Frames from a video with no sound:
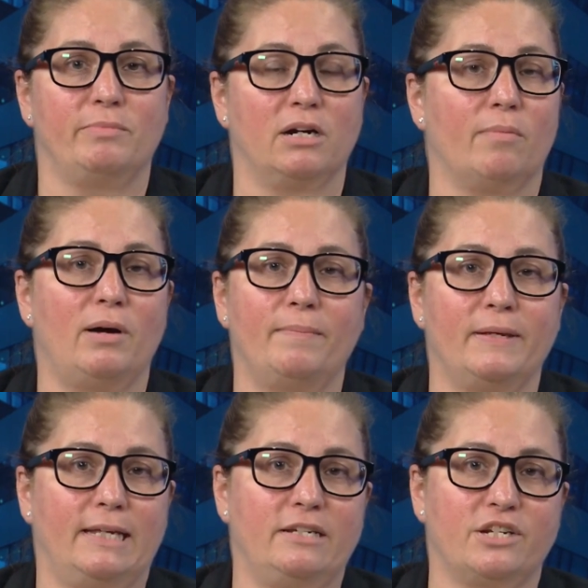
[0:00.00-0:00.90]
among our
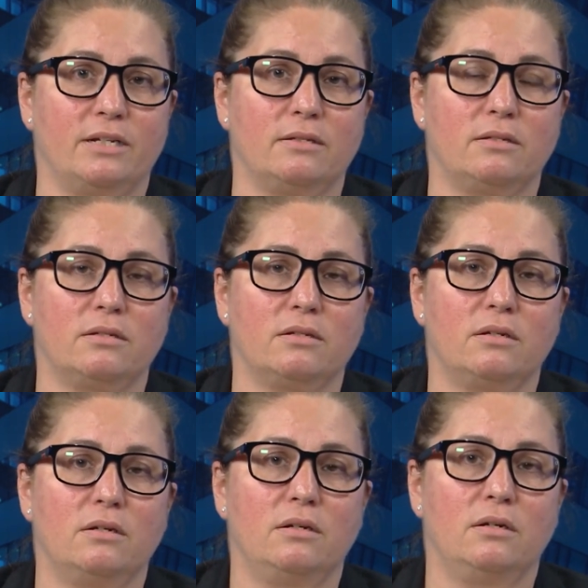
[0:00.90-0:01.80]
populations.
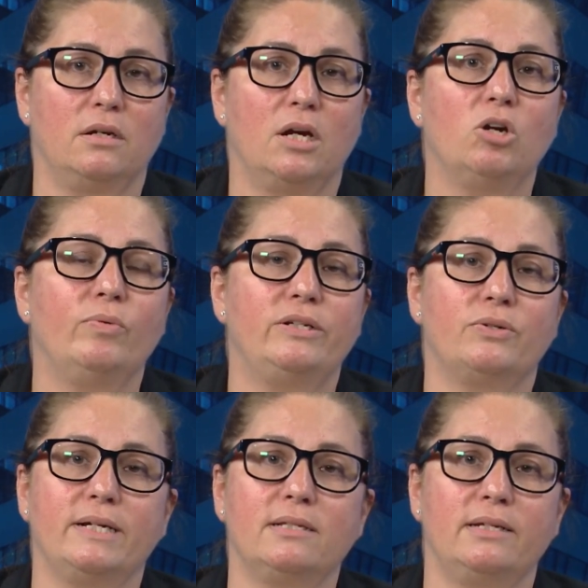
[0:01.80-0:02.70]
We
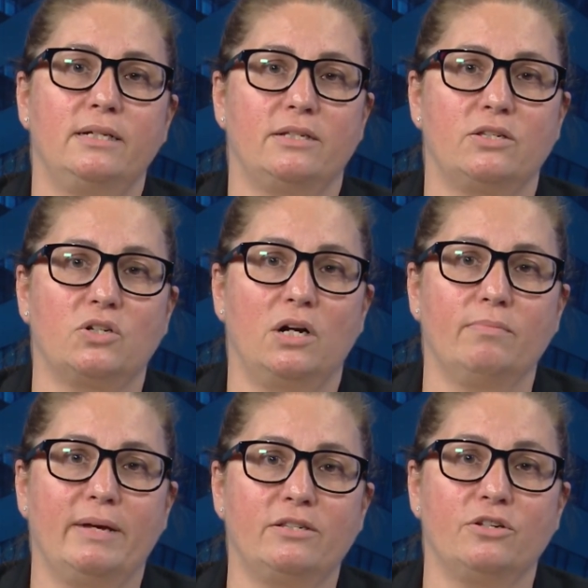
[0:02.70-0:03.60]
translated the
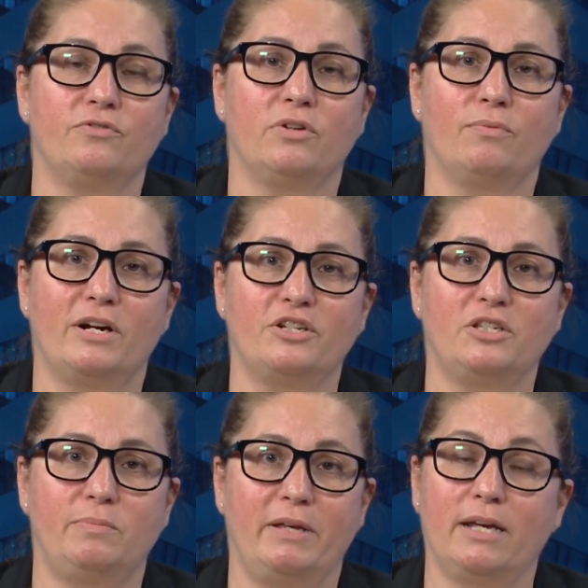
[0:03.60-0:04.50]
strong message for our
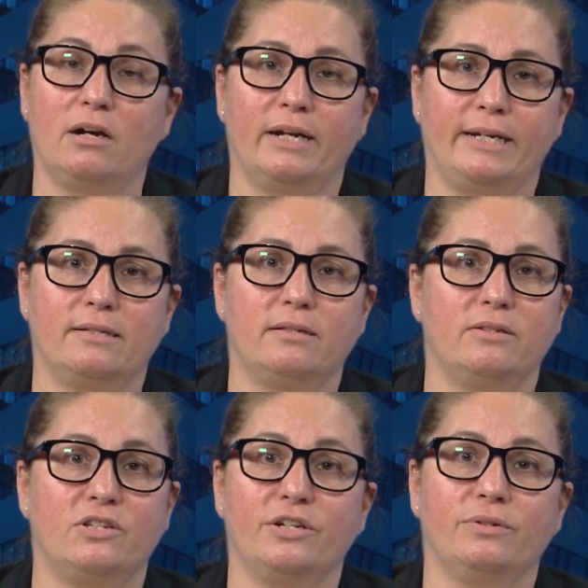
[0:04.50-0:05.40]
Russian-speaking
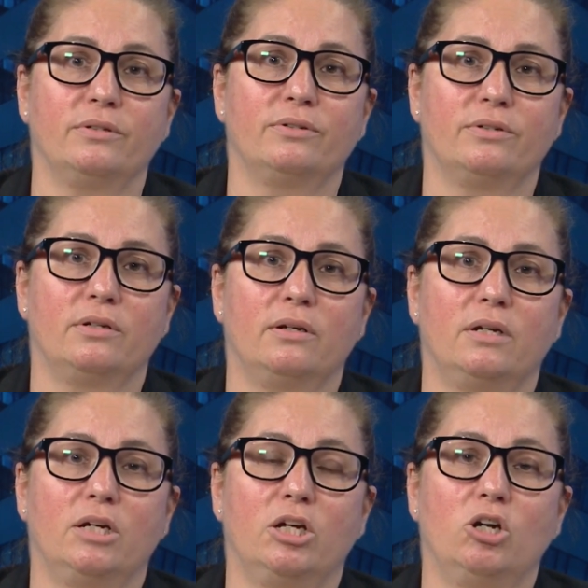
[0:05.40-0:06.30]
audiences too.
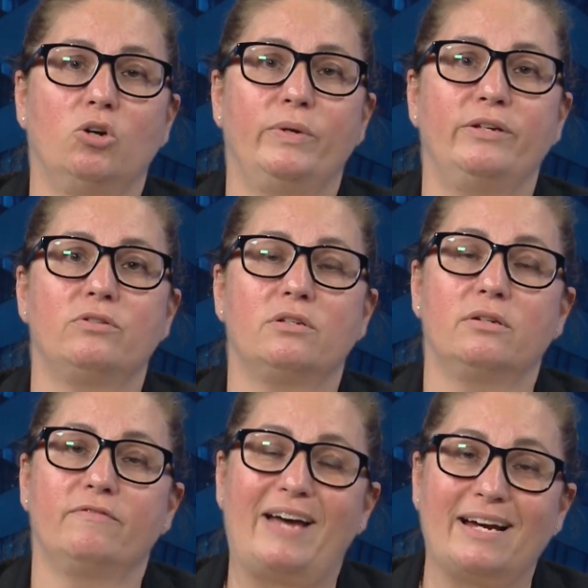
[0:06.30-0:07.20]
We used
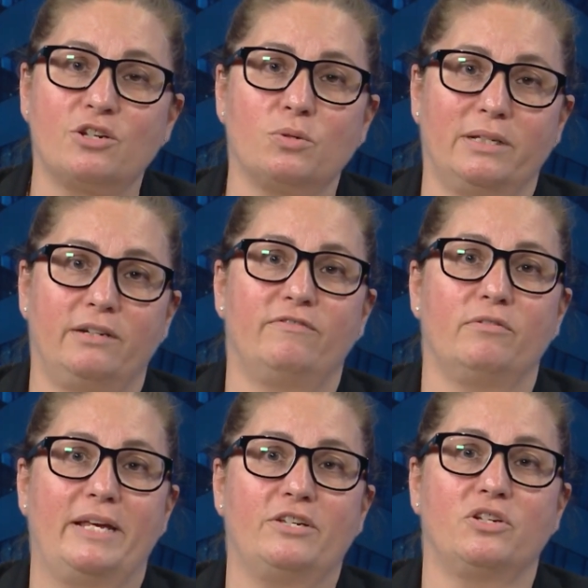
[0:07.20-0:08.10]
factual
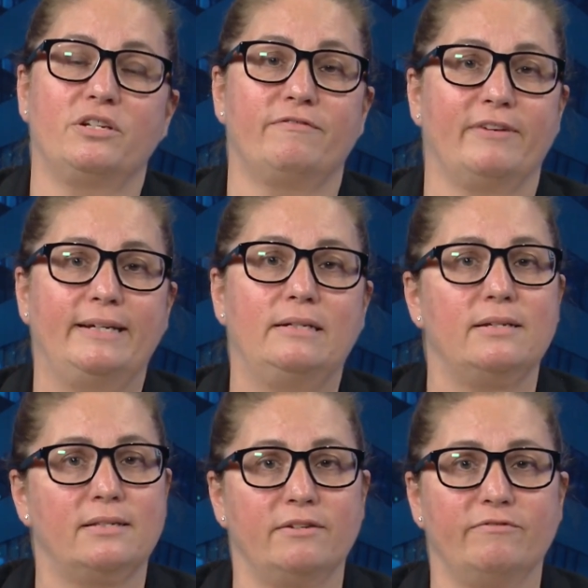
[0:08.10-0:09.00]
information to fight
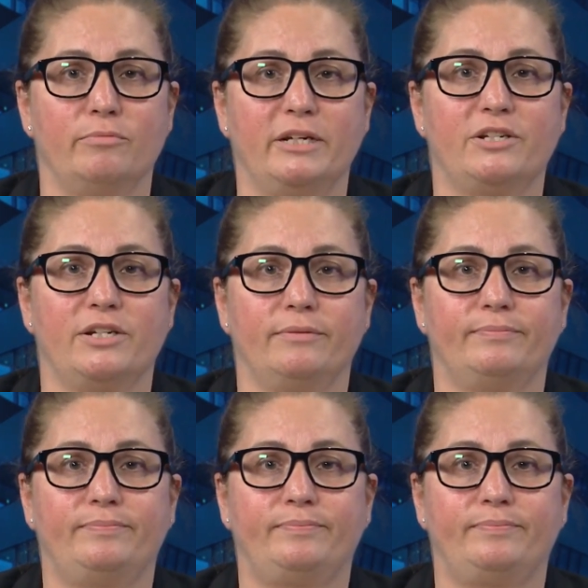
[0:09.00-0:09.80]
disinformation.